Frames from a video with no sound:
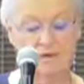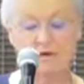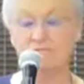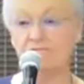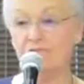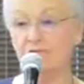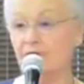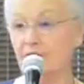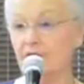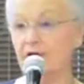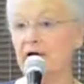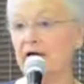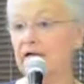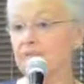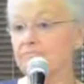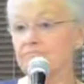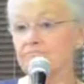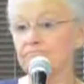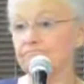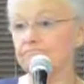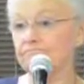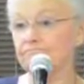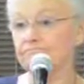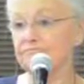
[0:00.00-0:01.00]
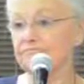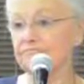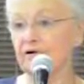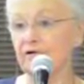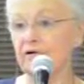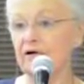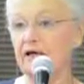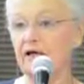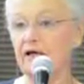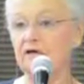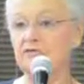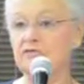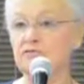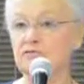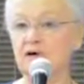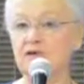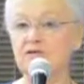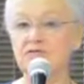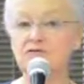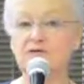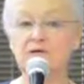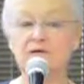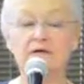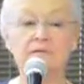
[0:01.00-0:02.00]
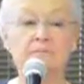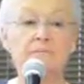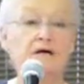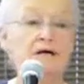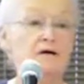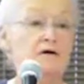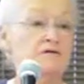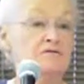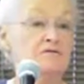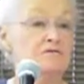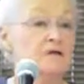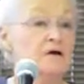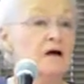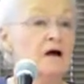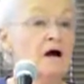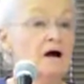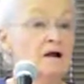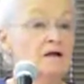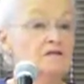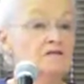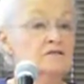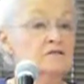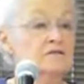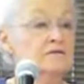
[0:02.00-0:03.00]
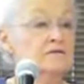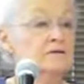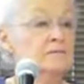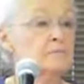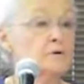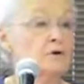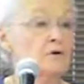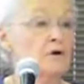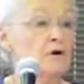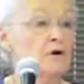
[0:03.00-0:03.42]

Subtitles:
very, very interesting, because the College of Liberal